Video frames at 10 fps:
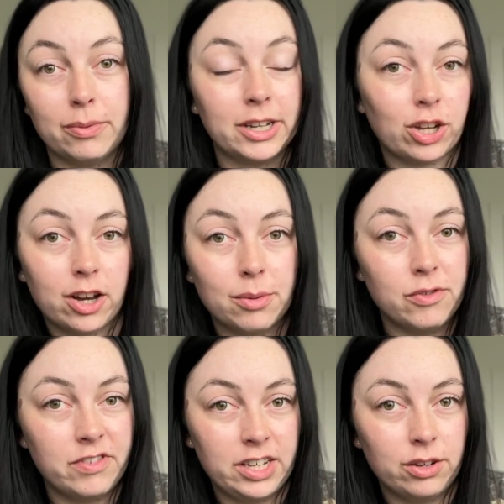I saw a couple
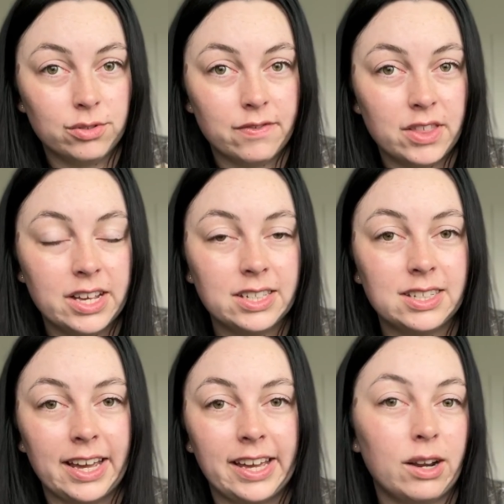videos of this,
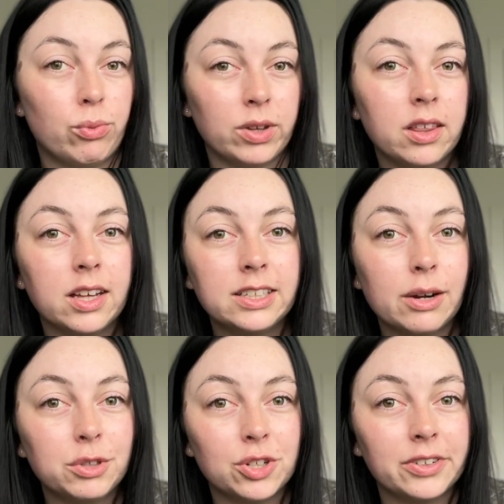and I really liked how
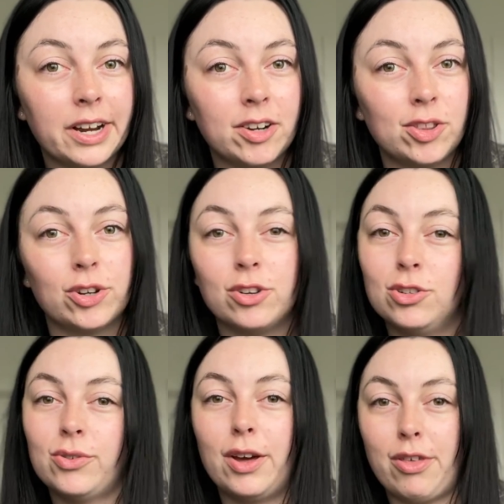it turned out on the girls,
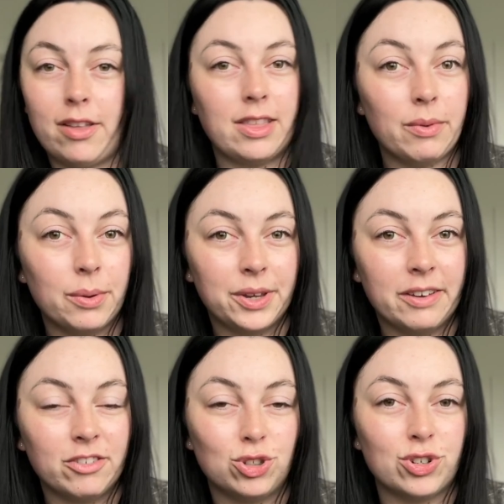so I thought that we would give
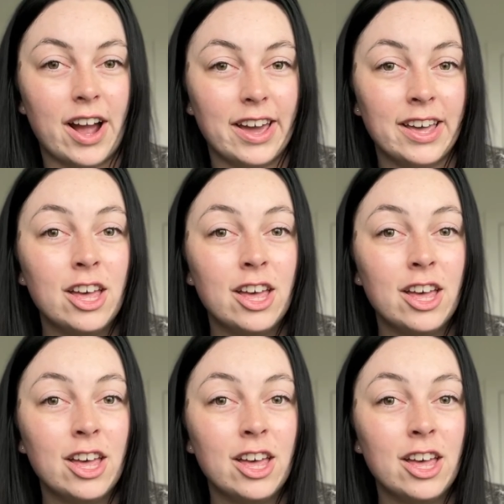it a try.